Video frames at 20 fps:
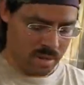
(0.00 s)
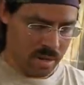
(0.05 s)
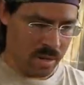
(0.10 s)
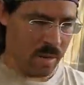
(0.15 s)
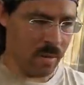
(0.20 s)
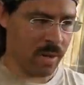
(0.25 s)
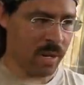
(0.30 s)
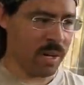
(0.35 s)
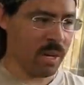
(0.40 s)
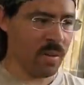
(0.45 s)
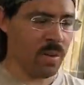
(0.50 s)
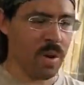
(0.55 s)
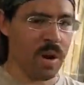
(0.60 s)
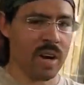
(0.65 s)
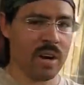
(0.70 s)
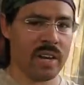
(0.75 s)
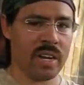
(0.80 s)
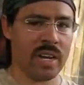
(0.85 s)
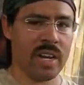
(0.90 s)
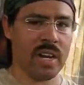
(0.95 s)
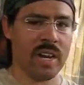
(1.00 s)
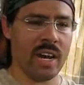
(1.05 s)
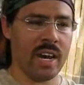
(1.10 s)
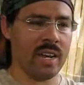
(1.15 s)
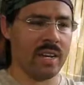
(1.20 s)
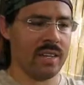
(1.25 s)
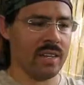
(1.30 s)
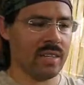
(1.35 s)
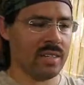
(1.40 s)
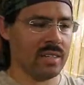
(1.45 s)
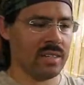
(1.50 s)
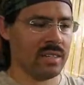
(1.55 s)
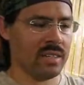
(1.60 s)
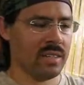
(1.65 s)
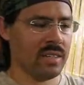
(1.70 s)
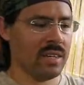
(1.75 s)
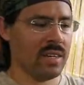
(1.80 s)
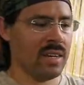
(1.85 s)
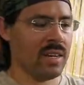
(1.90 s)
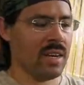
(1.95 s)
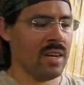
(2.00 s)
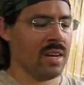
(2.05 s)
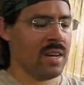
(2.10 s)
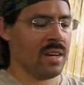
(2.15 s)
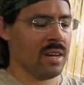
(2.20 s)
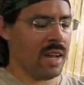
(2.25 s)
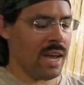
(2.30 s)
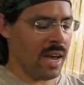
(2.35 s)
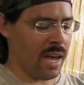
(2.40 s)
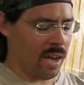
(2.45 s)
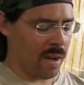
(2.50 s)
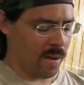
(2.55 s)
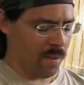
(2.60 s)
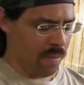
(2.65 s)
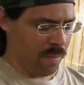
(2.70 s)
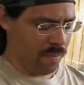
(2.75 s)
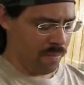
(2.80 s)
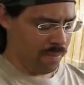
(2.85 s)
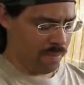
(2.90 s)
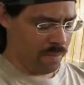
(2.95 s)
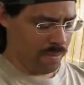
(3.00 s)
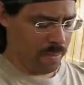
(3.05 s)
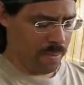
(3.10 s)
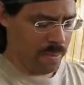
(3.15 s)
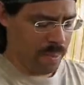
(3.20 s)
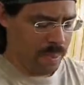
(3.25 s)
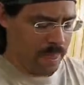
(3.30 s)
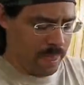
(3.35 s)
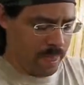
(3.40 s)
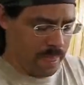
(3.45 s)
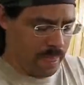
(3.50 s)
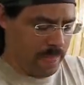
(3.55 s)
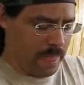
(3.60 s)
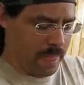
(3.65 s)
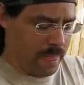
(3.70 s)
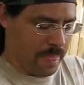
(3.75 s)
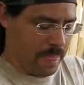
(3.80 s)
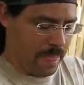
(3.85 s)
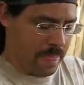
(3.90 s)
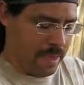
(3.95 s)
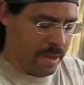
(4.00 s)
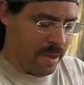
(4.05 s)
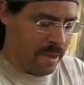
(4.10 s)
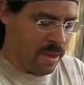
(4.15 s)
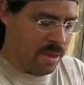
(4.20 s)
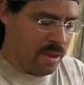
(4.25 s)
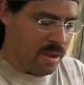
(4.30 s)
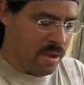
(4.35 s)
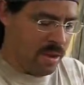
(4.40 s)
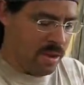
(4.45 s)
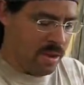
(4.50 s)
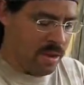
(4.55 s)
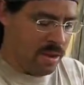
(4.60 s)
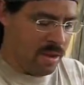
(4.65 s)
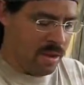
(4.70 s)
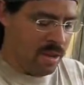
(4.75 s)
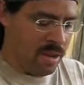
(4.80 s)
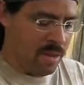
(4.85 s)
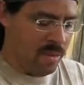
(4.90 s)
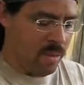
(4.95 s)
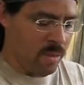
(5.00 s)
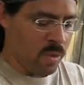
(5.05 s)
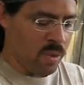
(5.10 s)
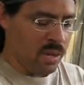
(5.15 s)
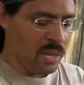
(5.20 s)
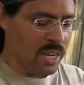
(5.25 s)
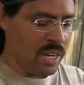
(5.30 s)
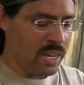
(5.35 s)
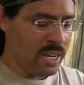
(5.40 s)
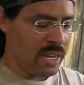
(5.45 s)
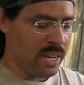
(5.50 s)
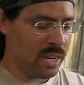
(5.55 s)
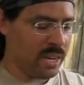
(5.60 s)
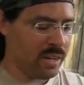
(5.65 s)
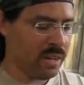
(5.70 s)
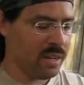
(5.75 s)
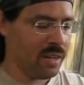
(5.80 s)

one. I don't want any water getting out of this. Now, if it were leaking,